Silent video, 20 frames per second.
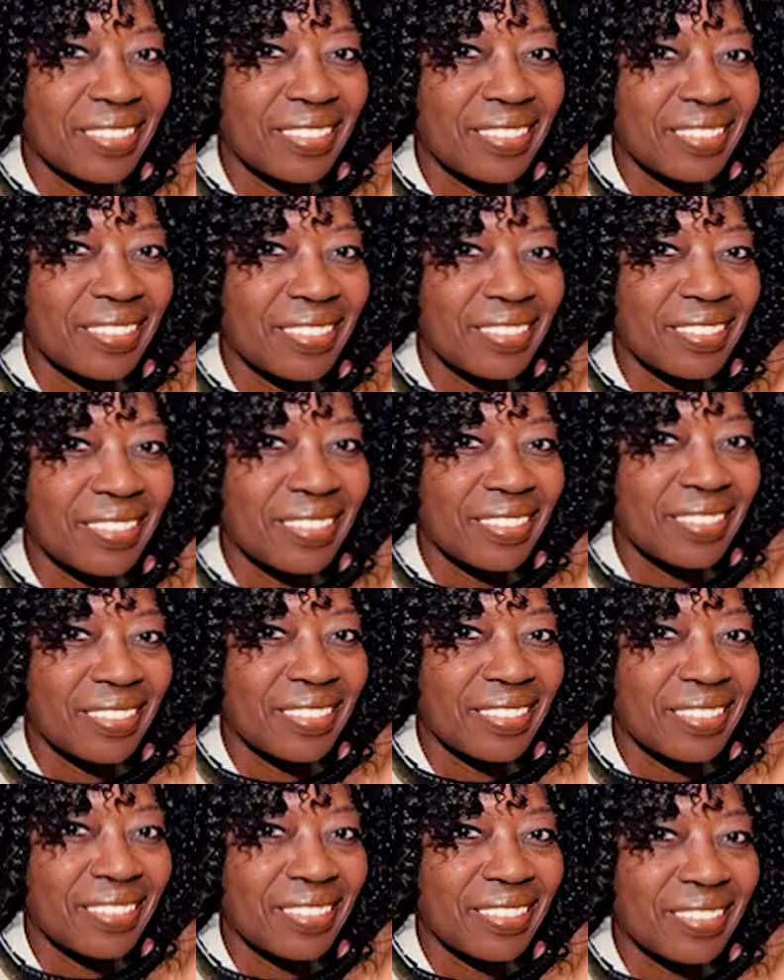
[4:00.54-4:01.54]

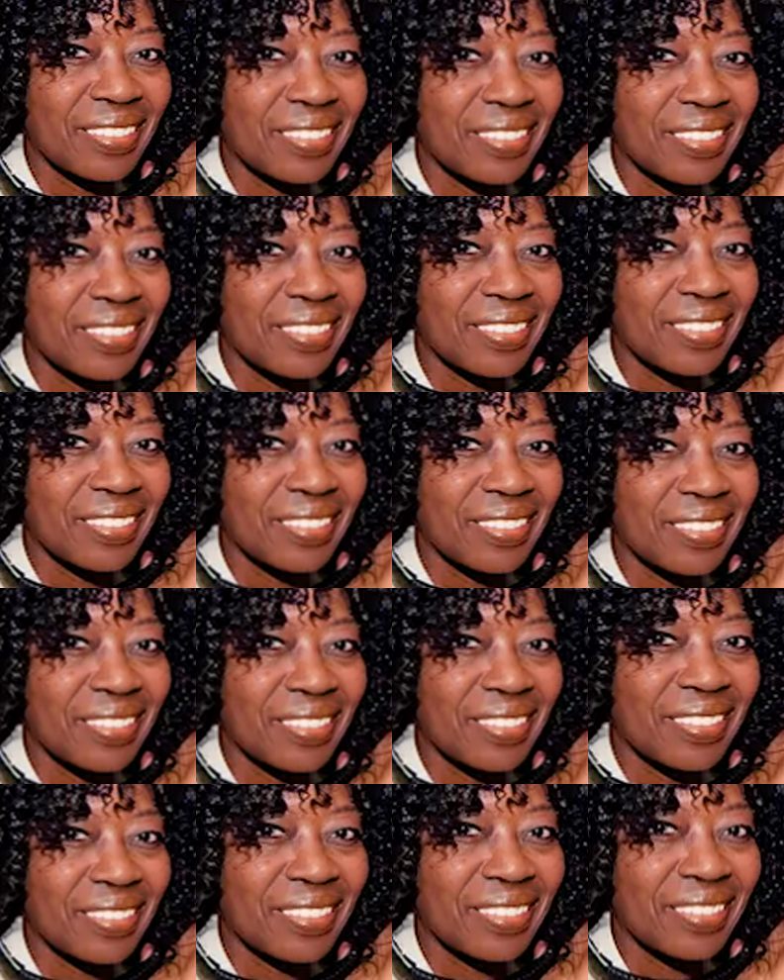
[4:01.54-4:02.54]

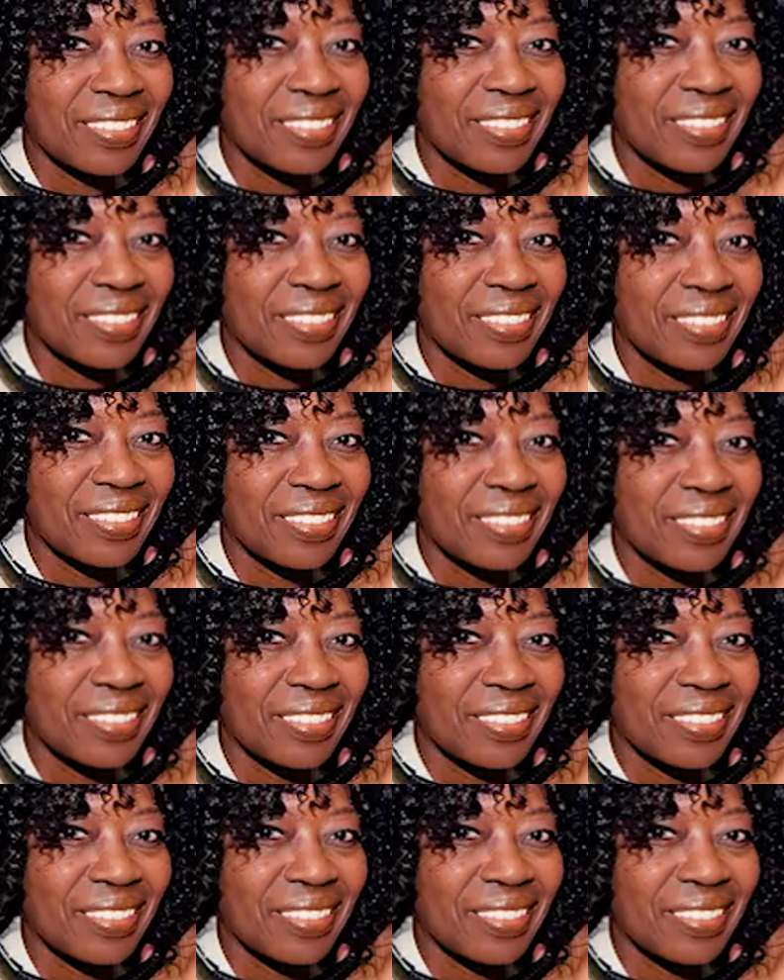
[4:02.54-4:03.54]

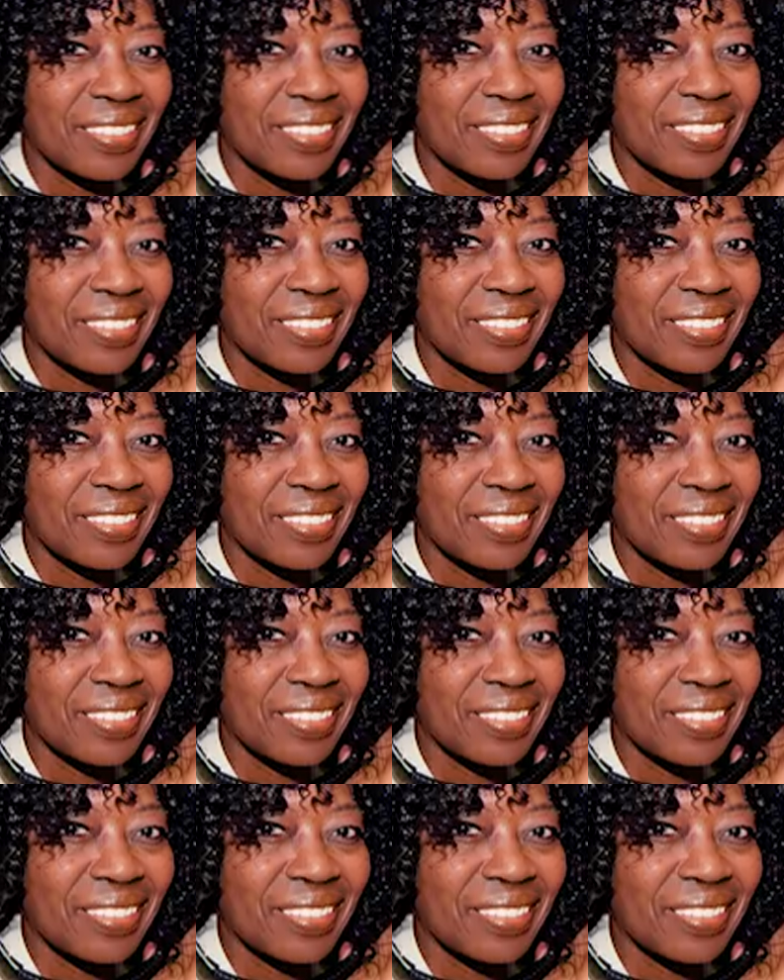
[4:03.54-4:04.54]

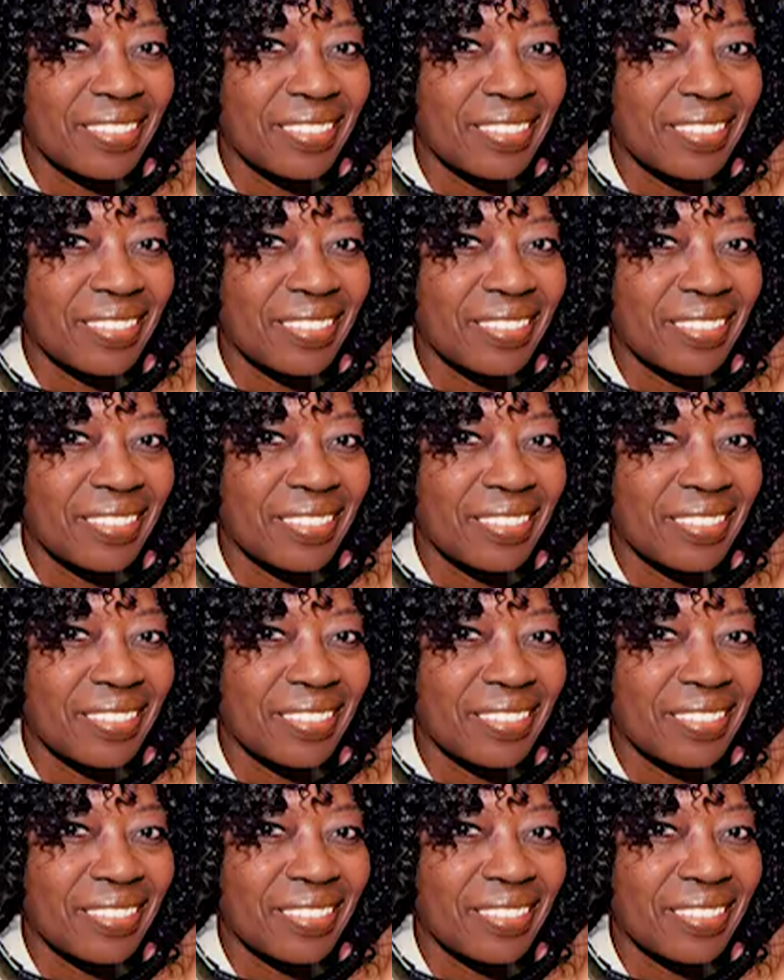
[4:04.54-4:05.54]

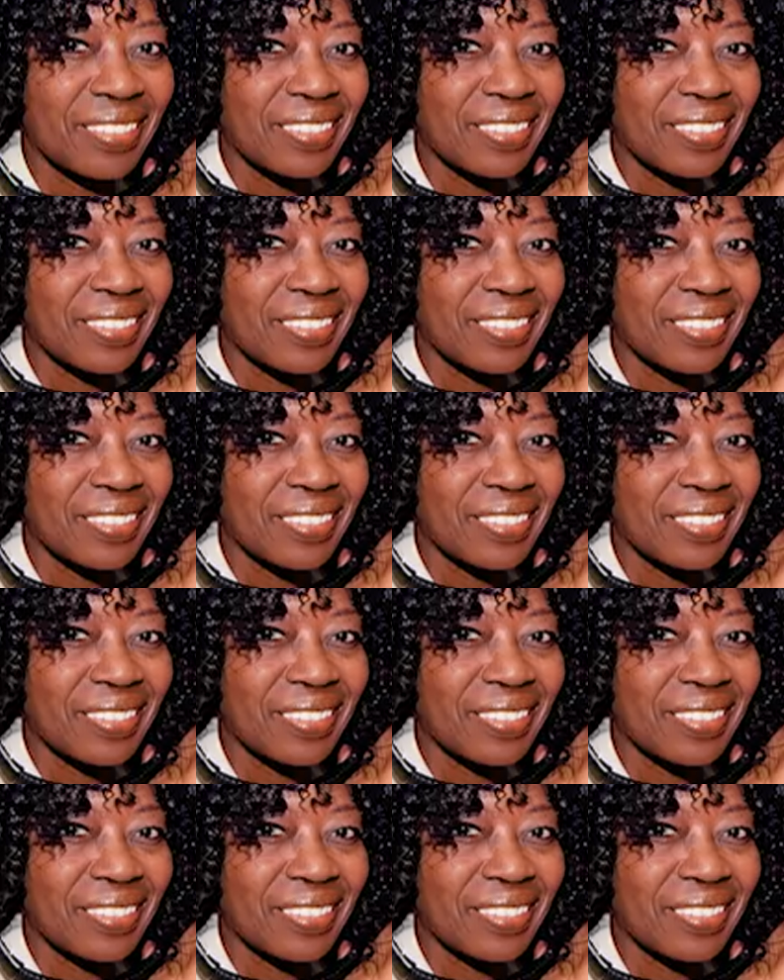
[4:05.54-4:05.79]
The person shown says nothing.